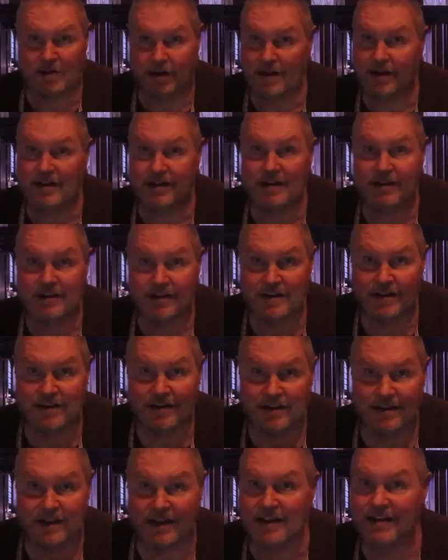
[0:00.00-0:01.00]
Okay?
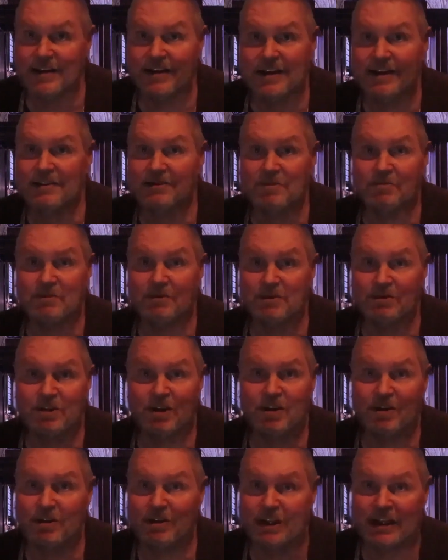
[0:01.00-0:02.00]
You don't have to
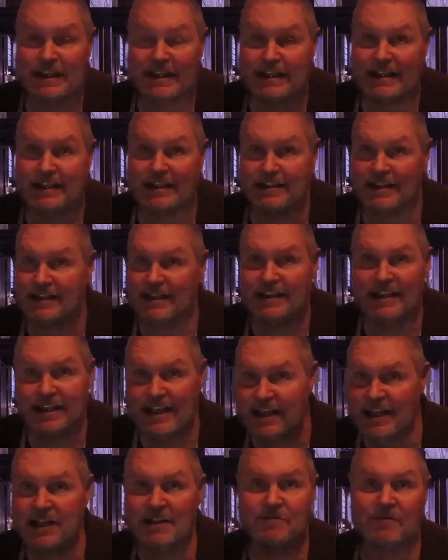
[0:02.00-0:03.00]
return to
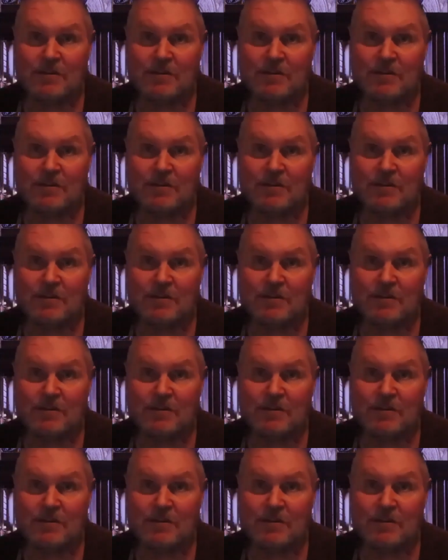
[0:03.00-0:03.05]
anything.